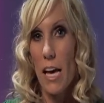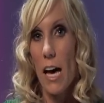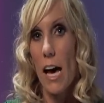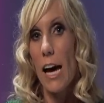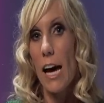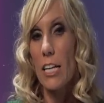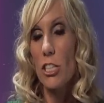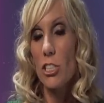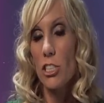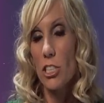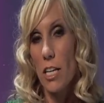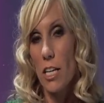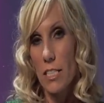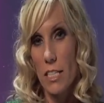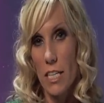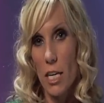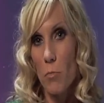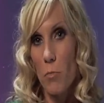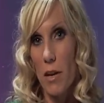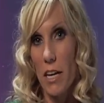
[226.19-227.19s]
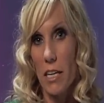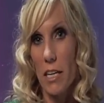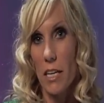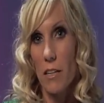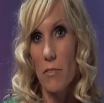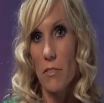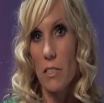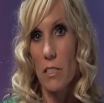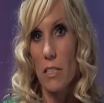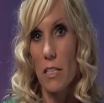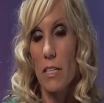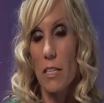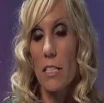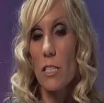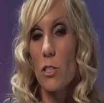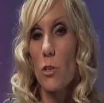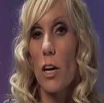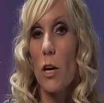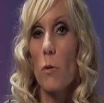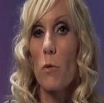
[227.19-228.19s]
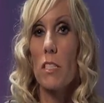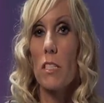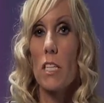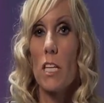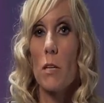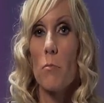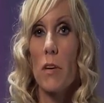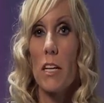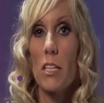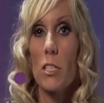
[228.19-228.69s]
I shut down my gifts until I was in my